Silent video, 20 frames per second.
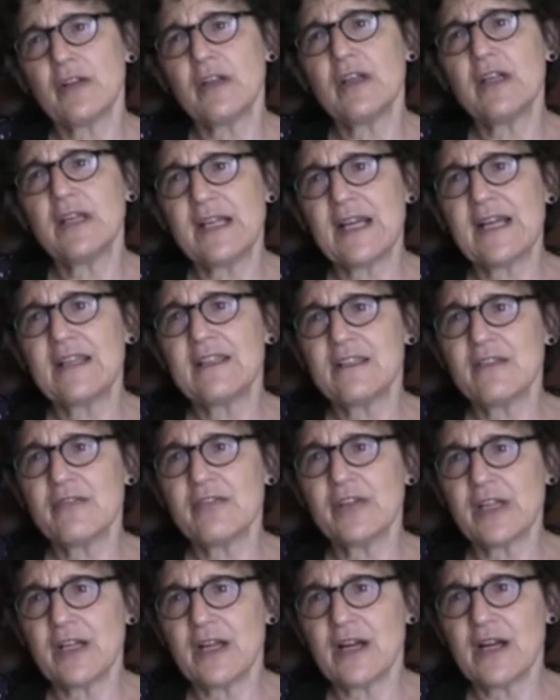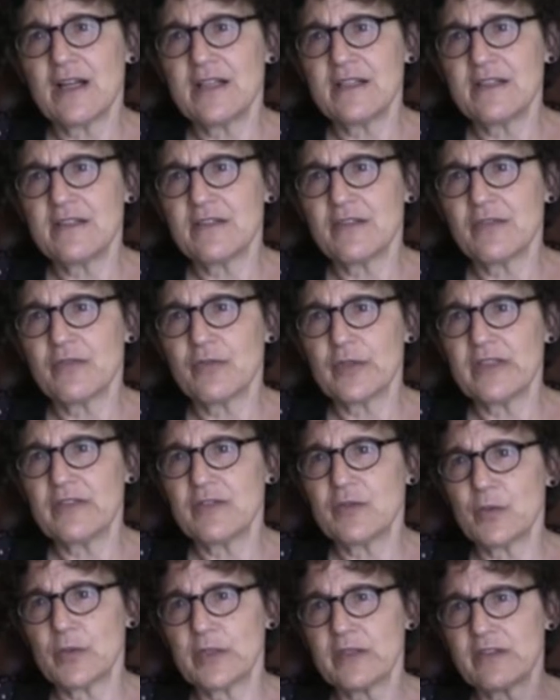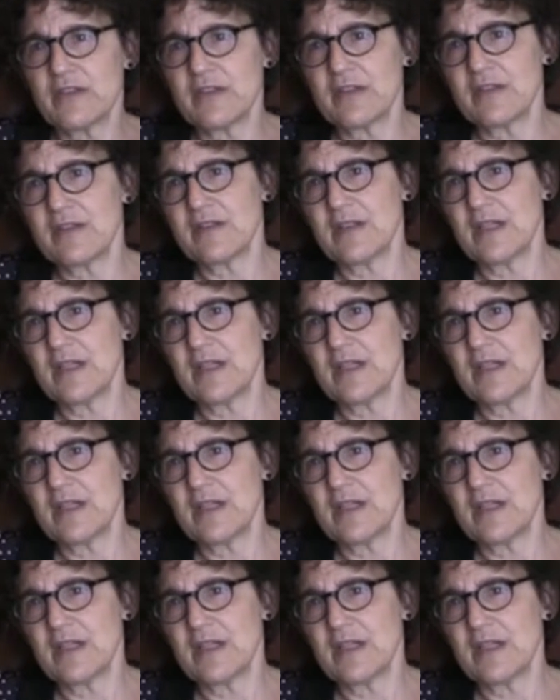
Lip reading: looking at different kinds of resources